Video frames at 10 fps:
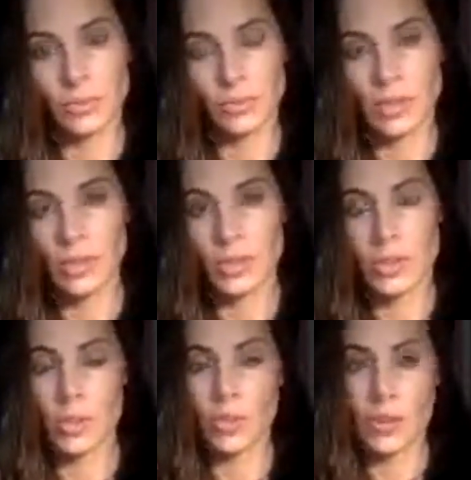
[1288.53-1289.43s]
whether
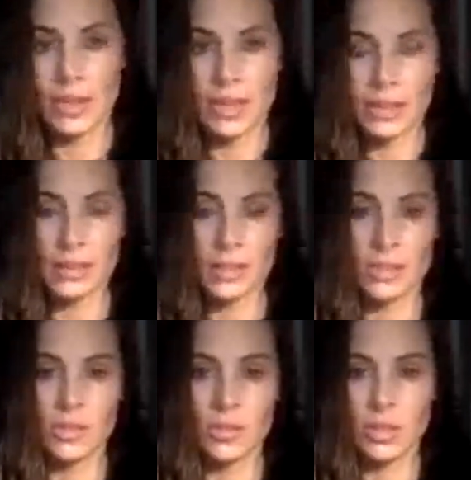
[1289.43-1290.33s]
it's your
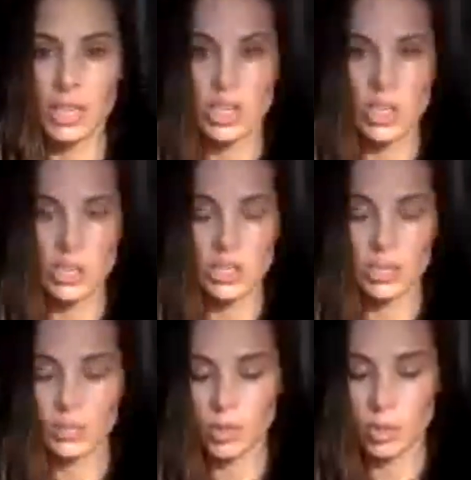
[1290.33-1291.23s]
finances, your
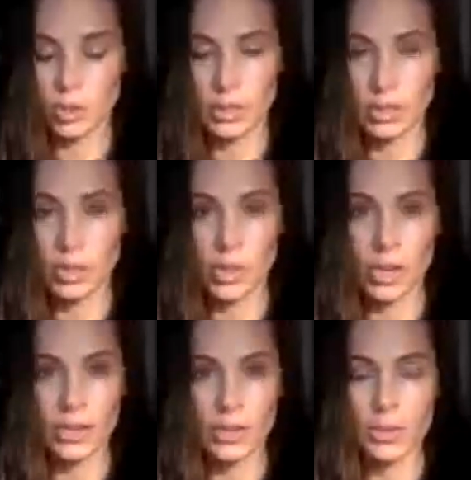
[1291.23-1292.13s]
relationship, your career,
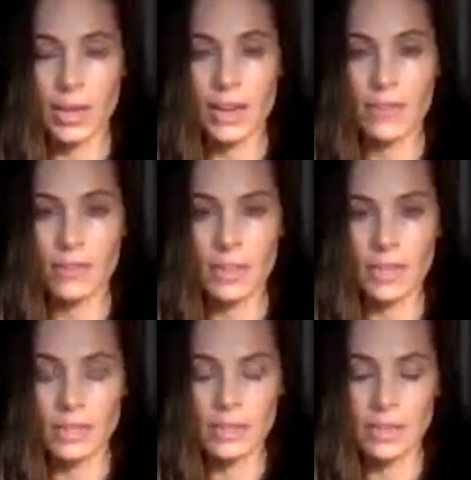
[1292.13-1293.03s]
your health, whatever it
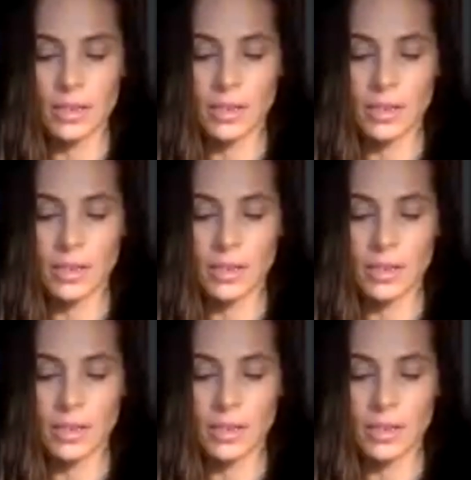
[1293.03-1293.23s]
is,